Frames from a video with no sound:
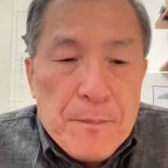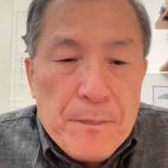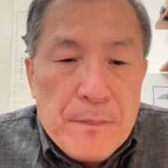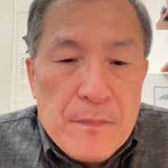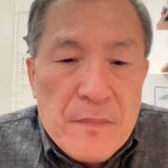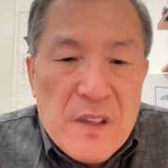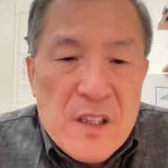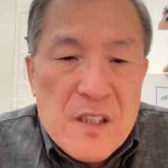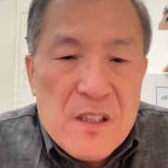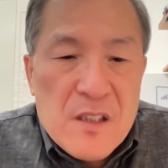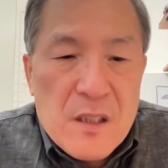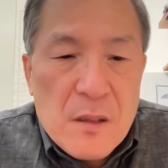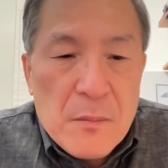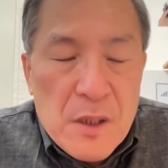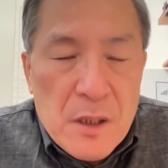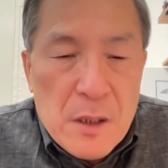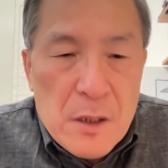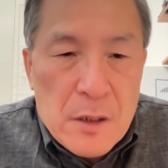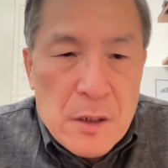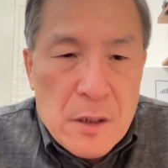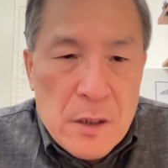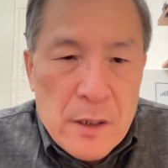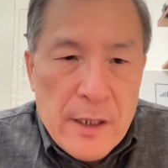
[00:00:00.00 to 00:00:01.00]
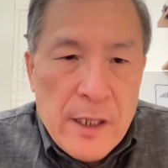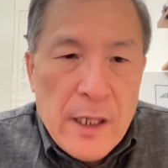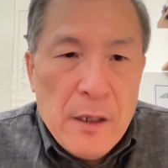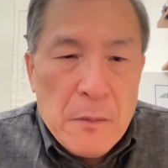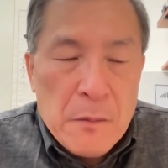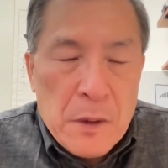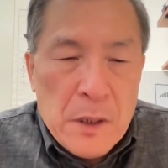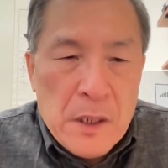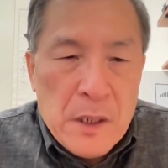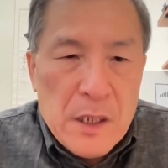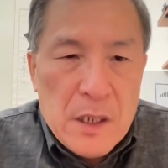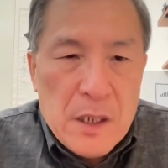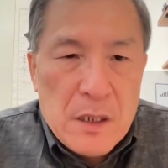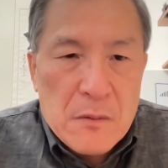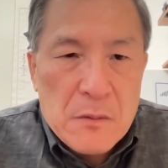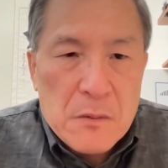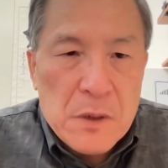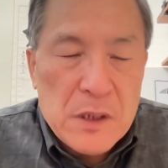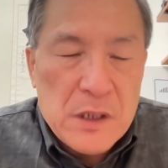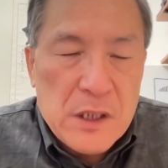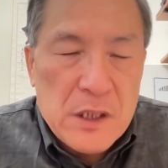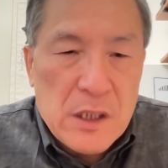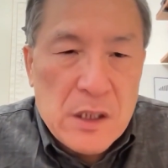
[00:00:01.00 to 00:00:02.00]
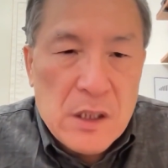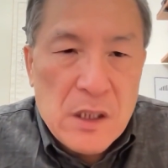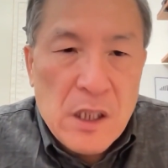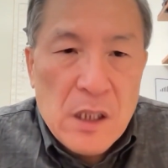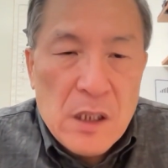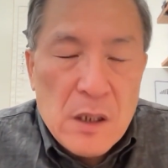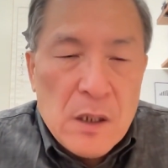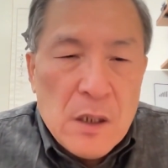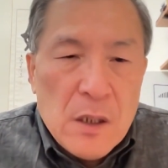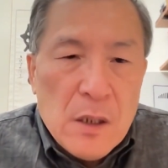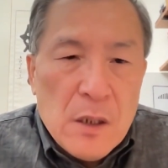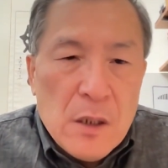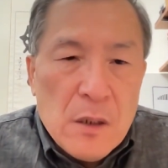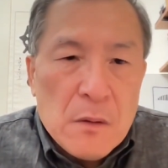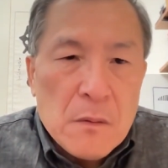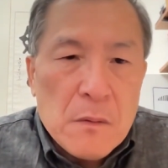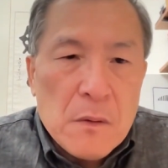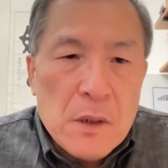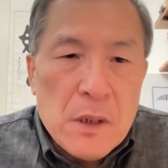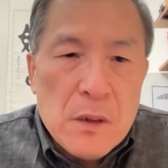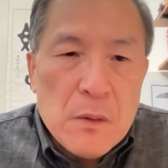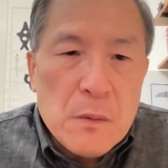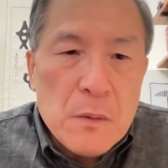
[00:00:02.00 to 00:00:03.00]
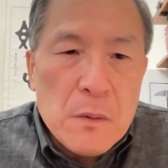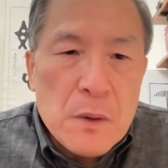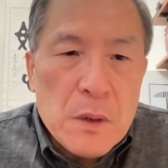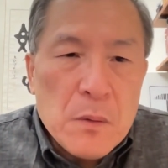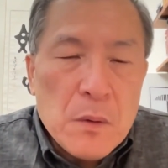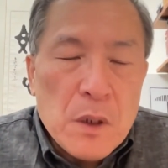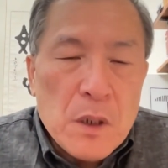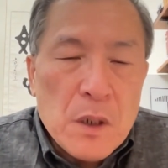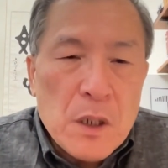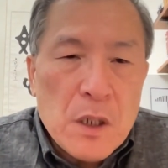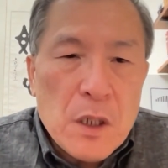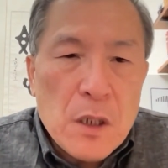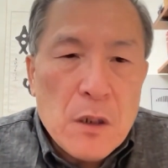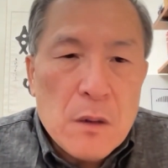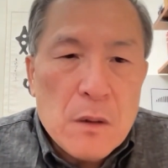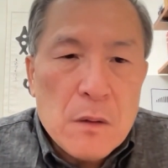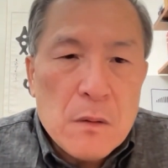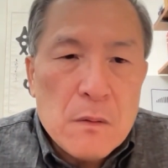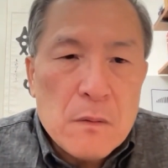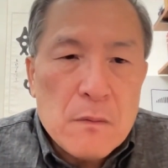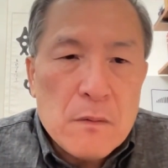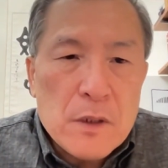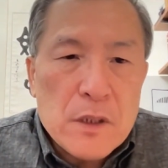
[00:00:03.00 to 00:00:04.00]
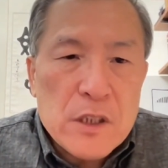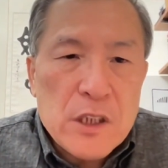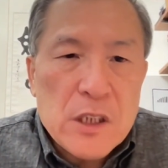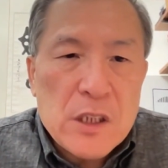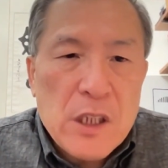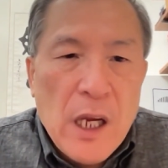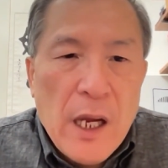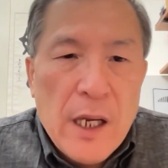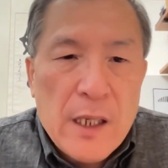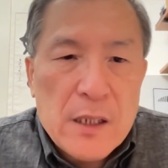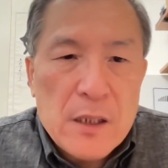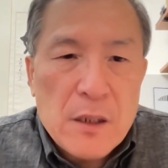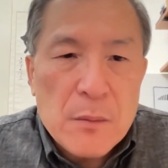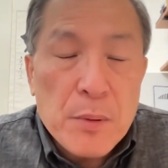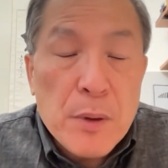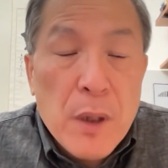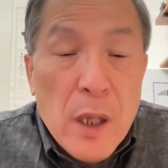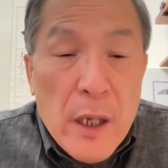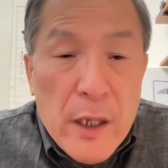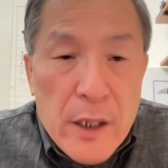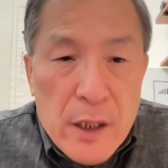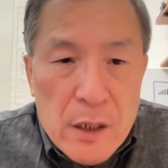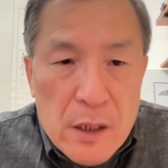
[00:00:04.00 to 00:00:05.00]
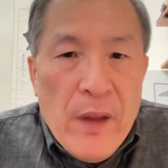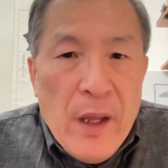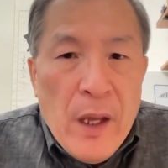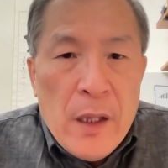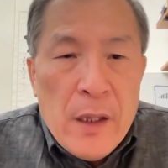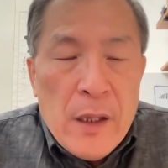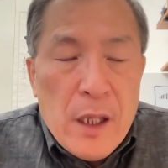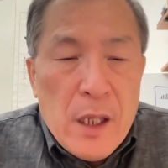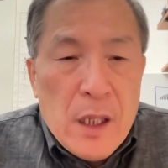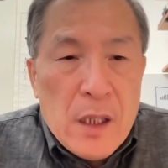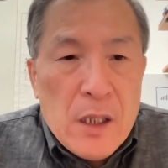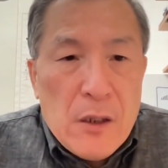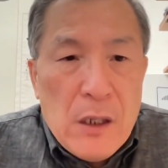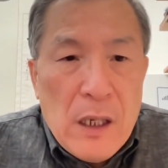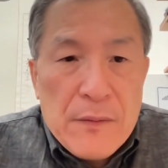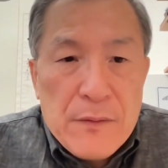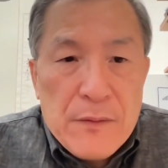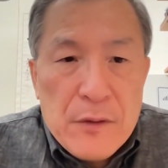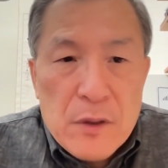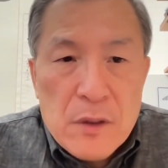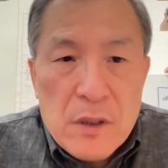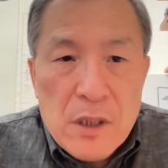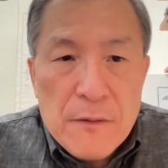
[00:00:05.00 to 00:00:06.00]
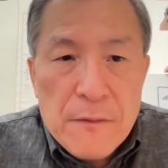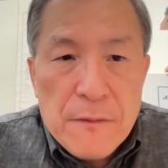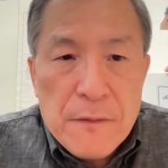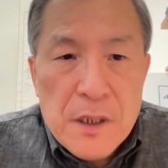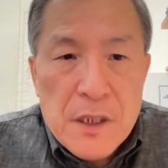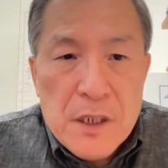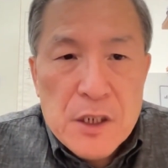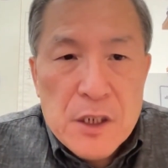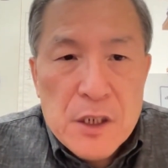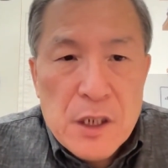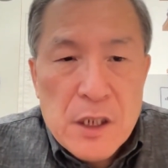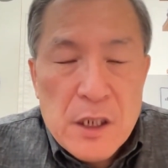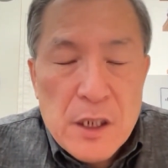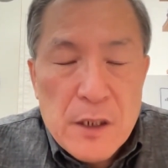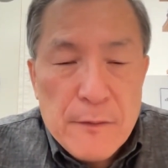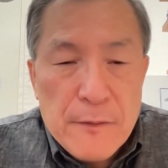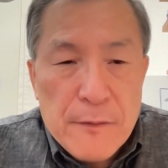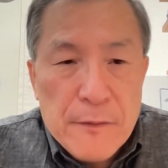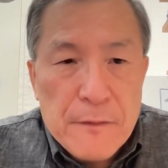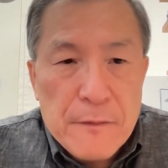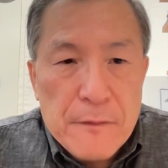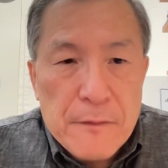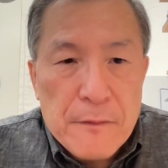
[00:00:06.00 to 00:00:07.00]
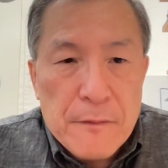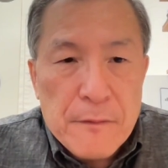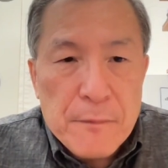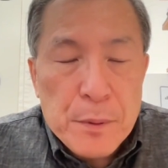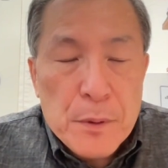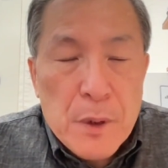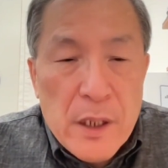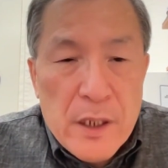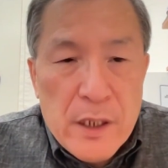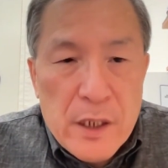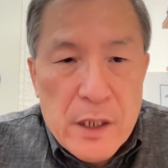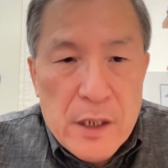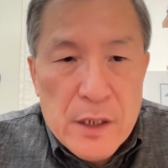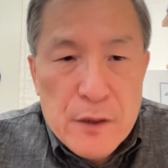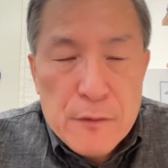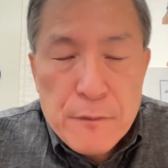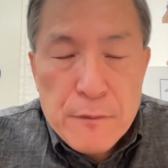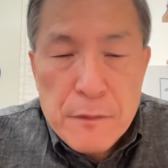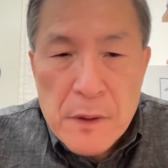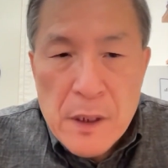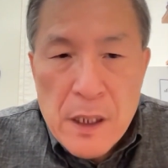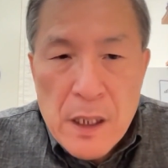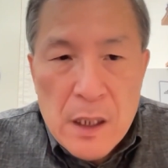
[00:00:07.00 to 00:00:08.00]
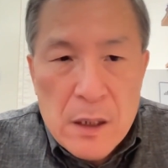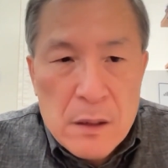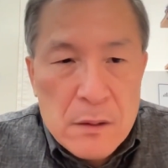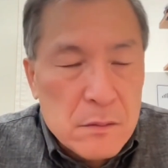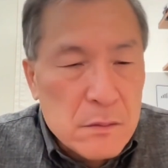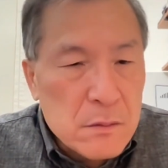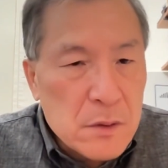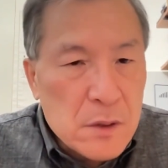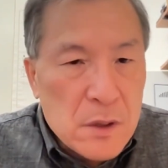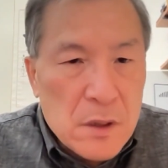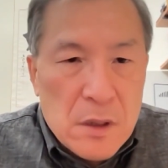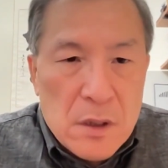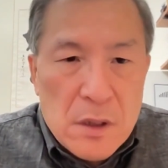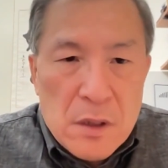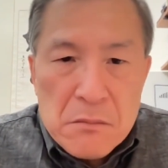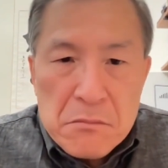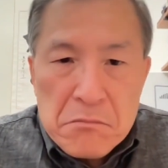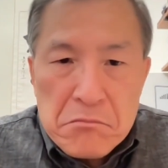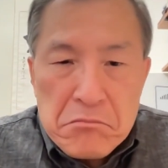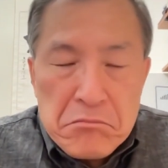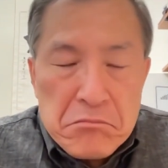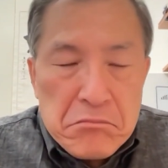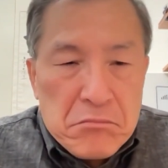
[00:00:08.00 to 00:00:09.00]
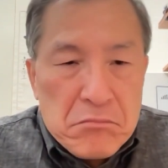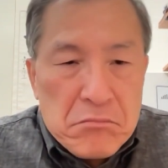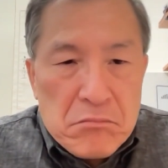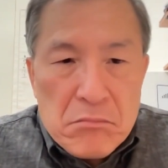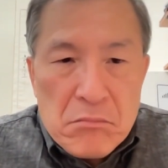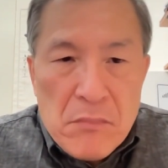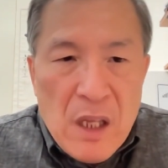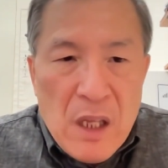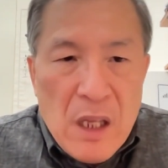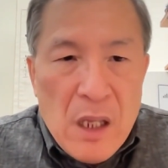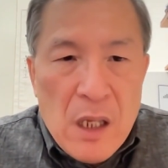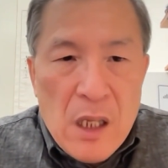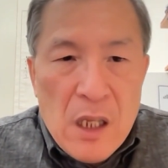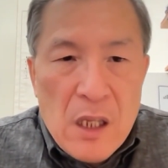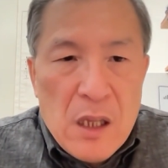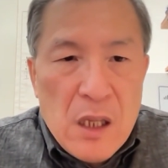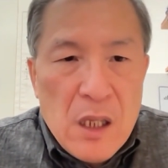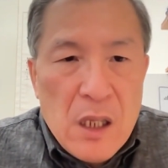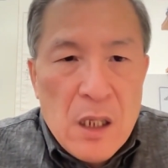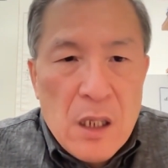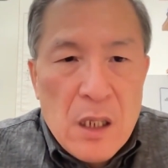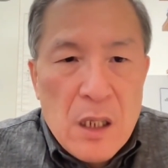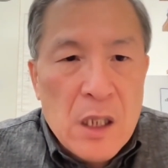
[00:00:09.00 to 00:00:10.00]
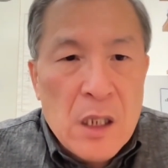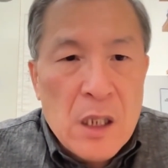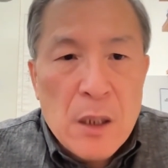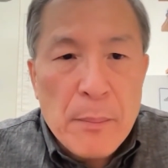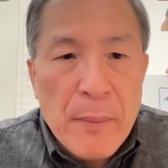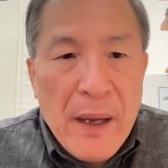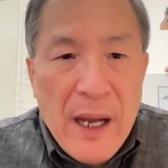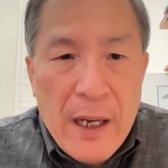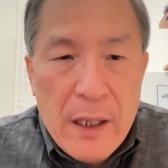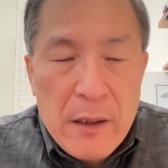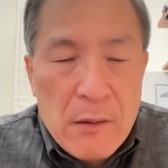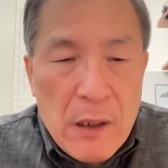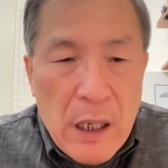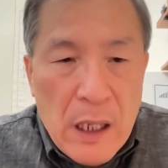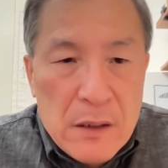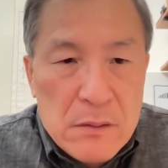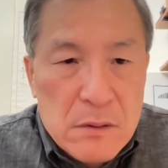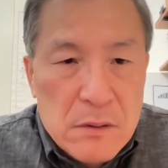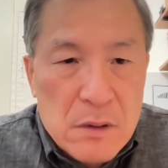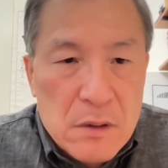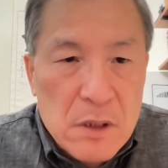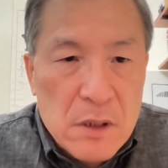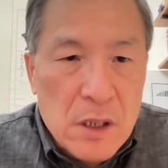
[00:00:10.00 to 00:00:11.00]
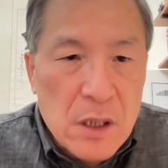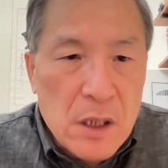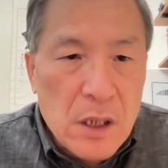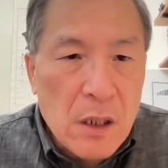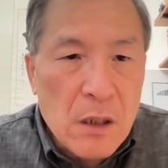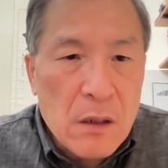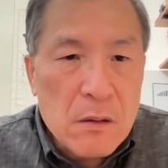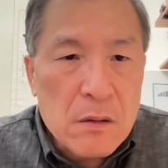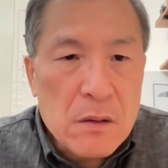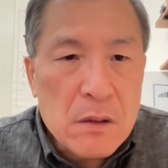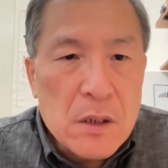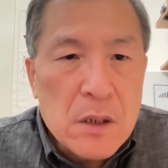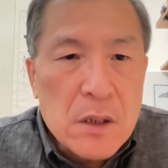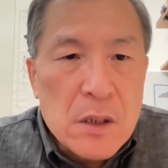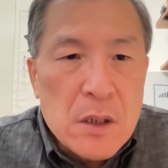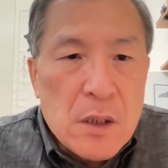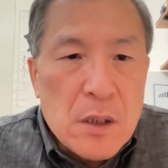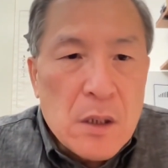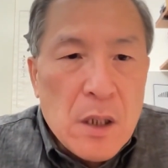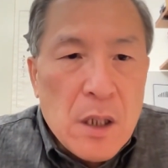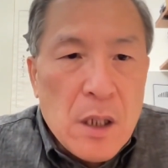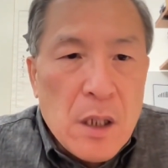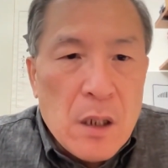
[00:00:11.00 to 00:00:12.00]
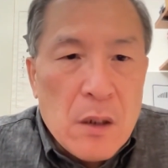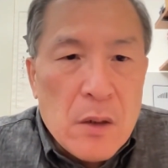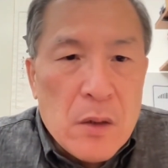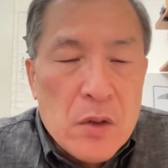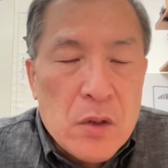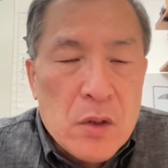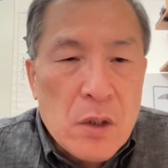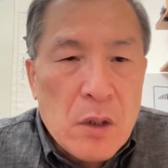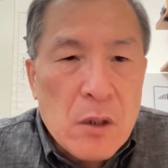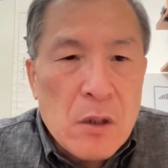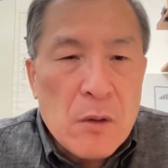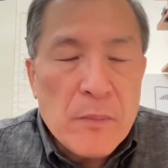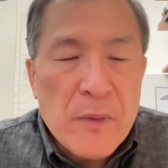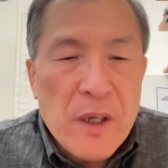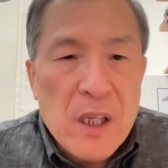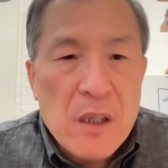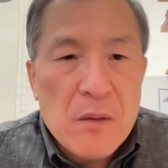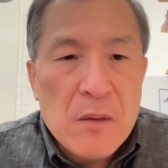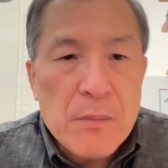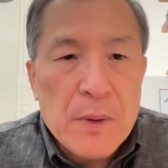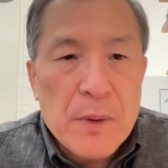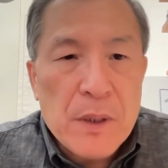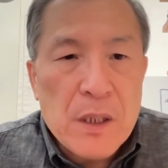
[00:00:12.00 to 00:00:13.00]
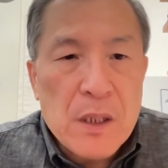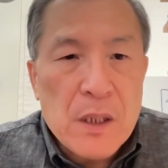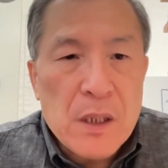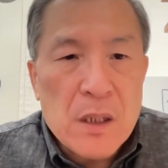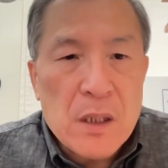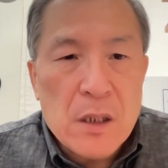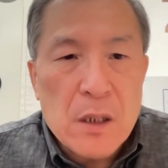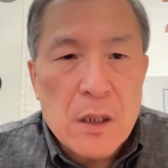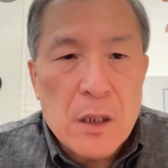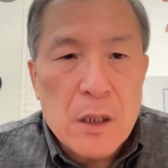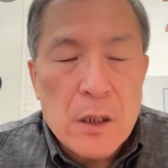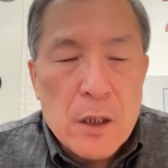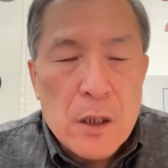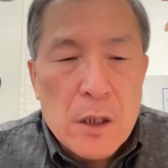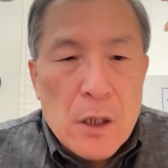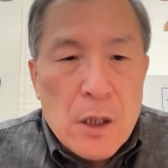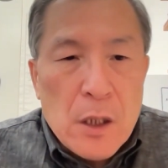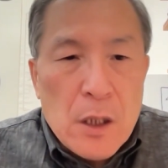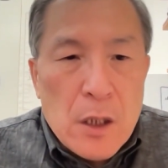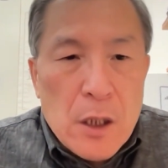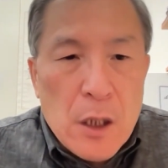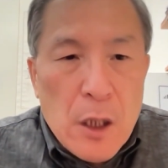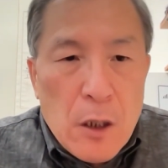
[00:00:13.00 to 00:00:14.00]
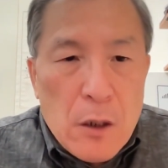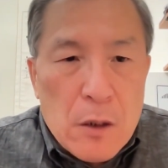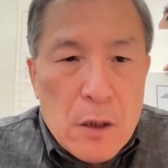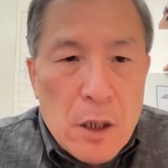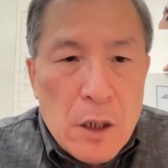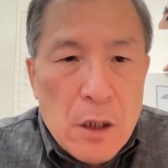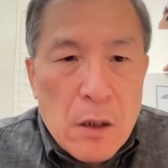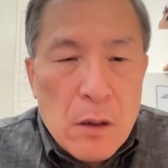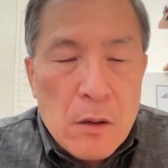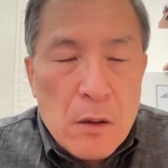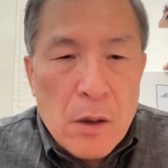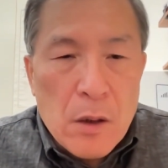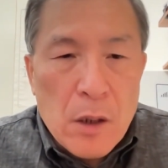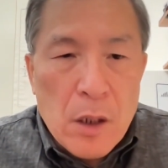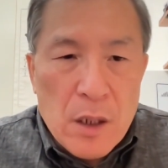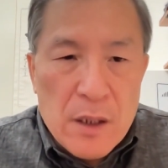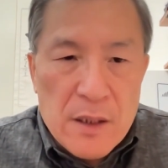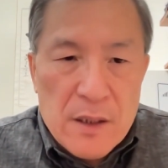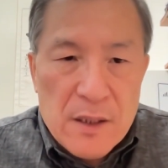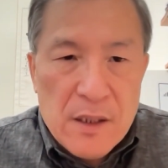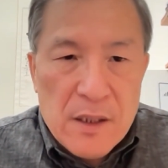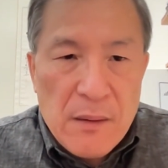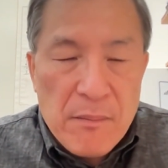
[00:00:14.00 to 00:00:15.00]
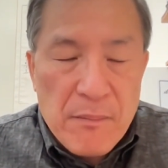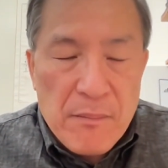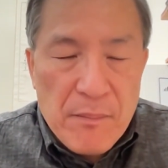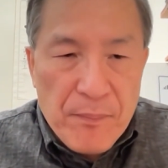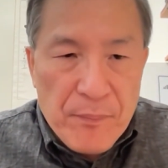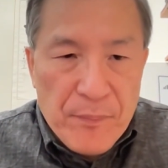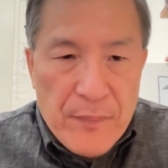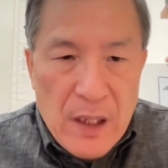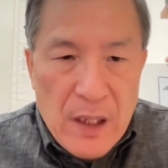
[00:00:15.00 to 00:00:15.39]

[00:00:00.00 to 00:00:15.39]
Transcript: similar network. We will go detect the players, and then you have to differentiate players from anything in the background. Also maybe logo or some